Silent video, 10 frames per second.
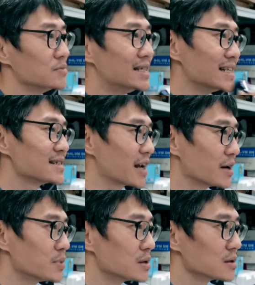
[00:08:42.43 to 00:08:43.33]

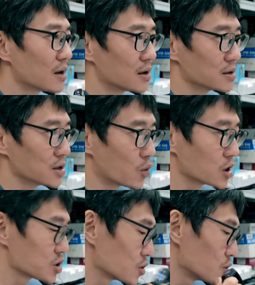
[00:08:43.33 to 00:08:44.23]
disabled on the
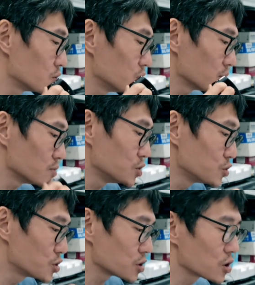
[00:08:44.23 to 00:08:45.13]
watch. So you
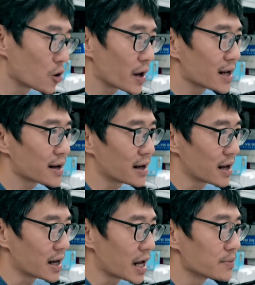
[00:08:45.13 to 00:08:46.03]
should go in and
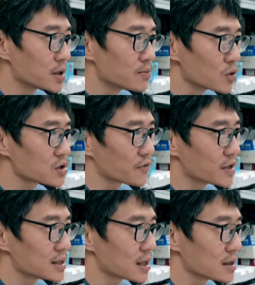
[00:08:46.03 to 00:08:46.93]
enable most of
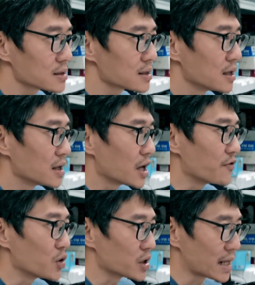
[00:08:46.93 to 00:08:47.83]
these things if
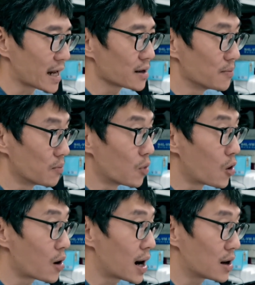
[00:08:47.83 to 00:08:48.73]
you want to get
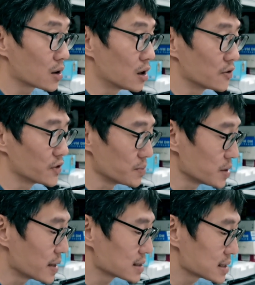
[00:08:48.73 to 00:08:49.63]
more out of the Mi
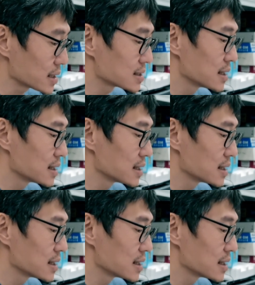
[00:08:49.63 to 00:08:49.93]
Band 6.